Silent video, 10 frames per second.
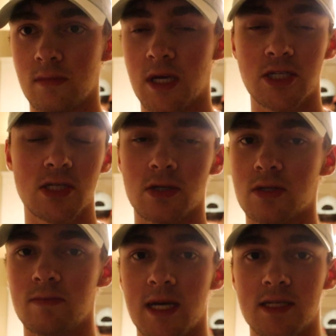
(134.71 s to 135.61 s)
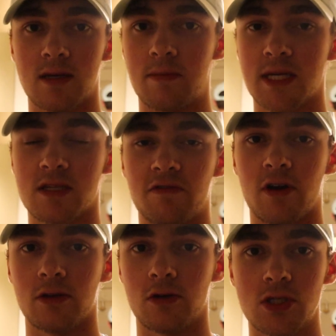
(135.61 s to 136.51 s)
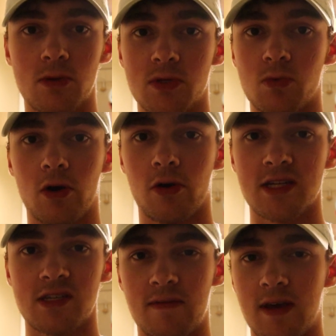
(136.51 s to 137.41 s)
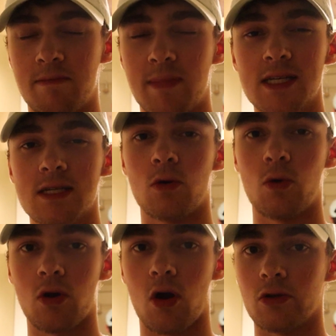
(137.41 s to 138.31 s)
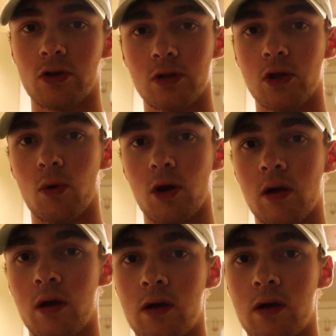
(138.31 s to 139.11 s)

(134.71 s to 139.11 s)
It just looks amazing. It makes the front end look so much more aggressive. It makes the whole car look lower.